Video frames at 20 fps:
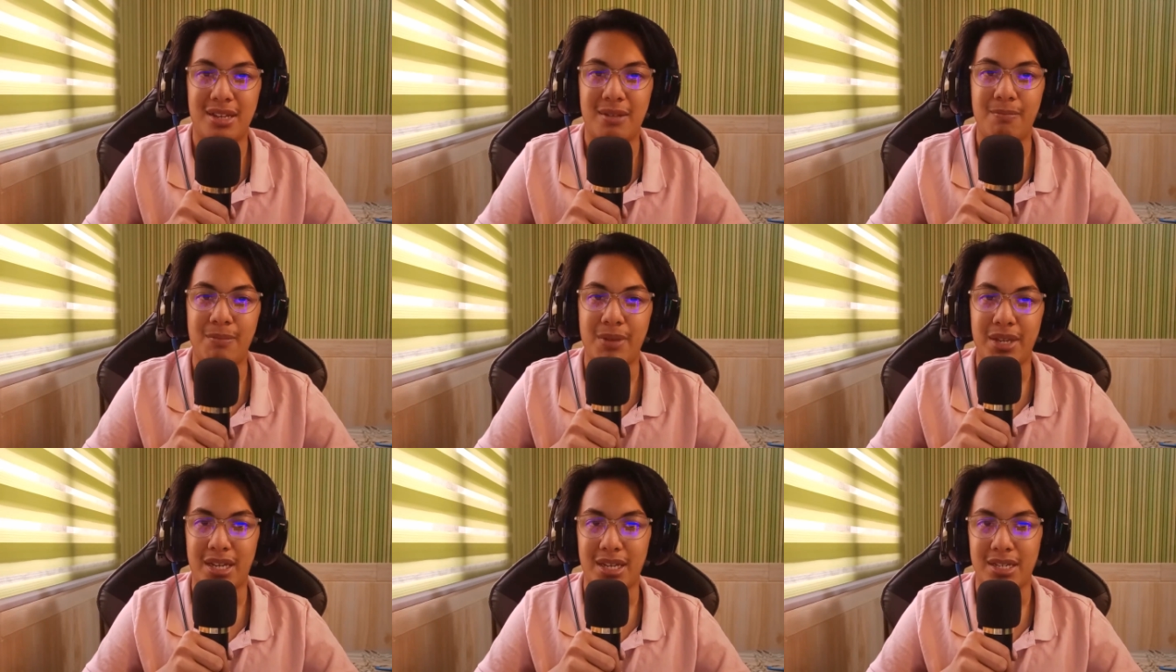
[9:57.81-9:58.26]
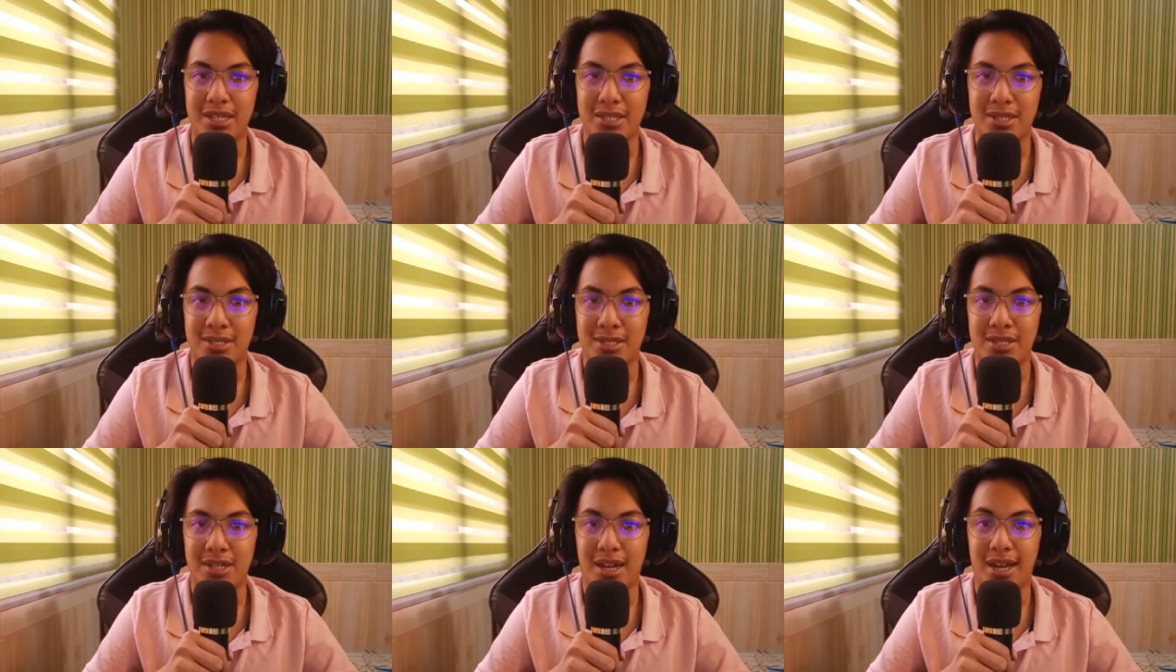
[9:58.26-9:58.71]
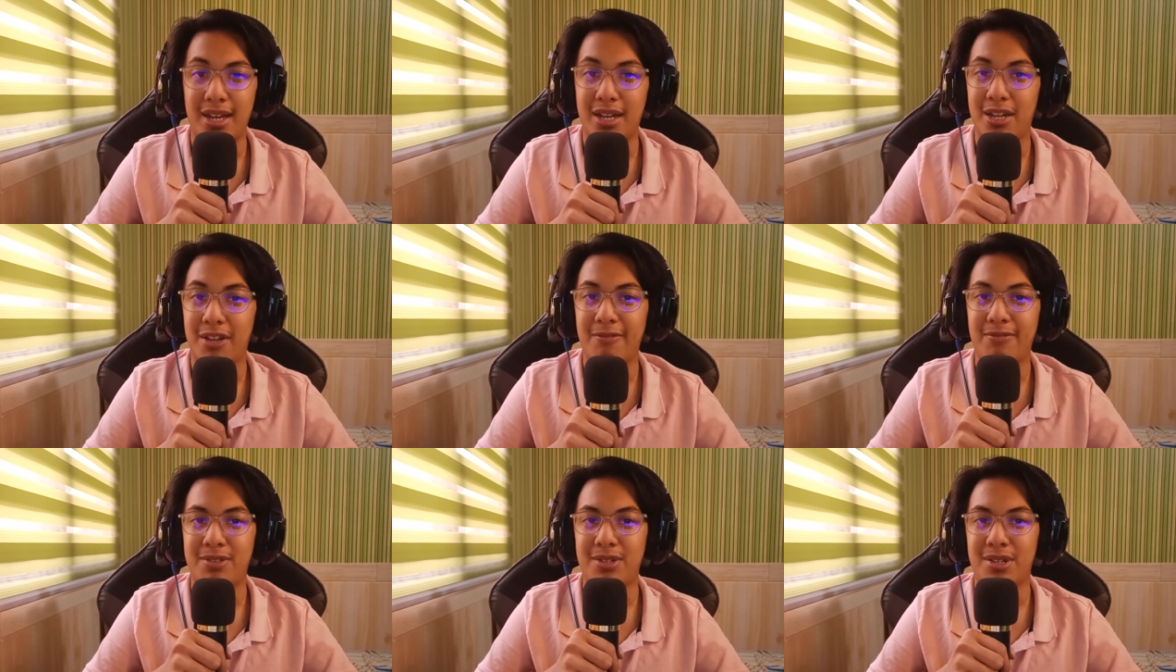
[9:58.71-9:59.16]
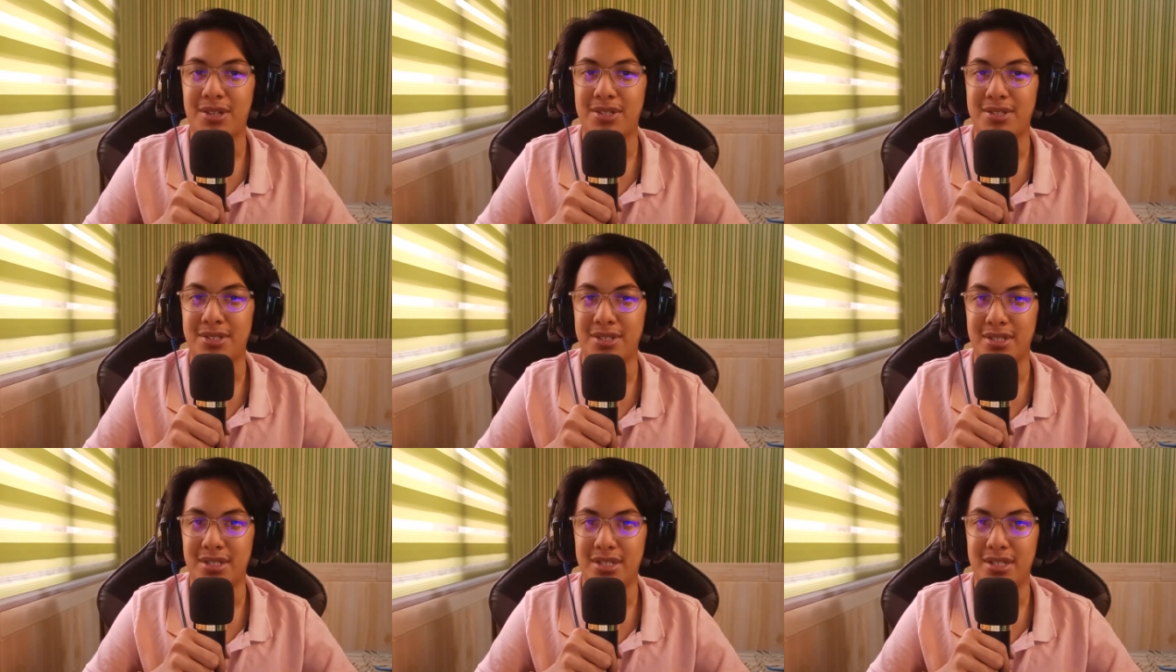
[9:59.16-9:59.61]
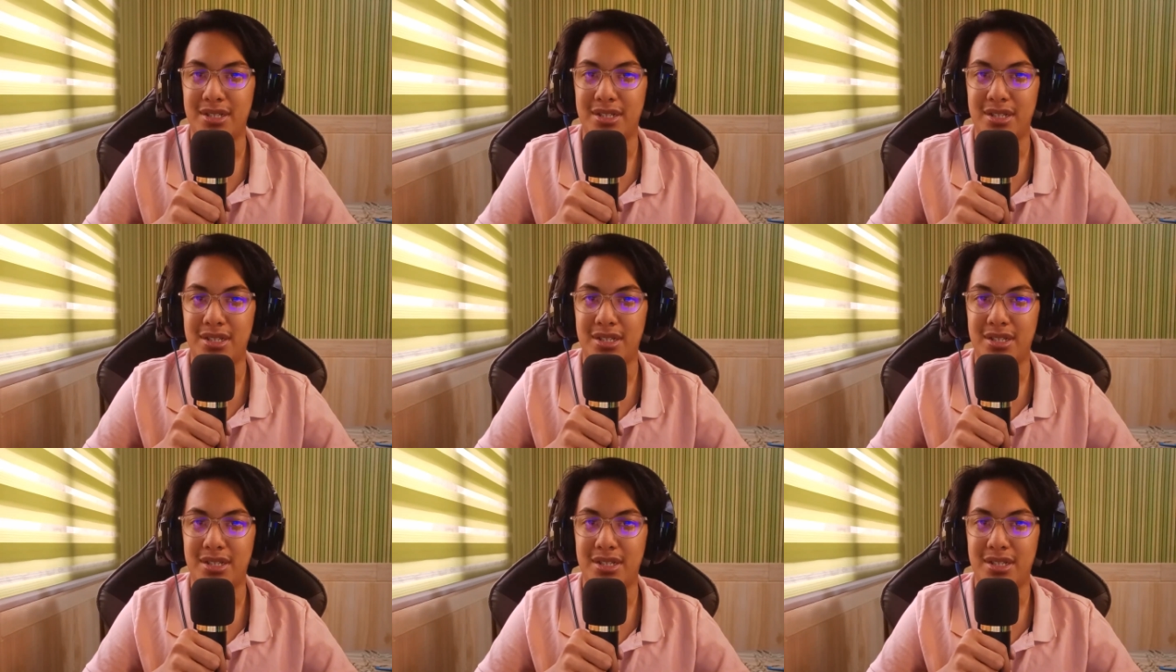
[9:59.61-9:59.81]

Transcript: because I love to learn.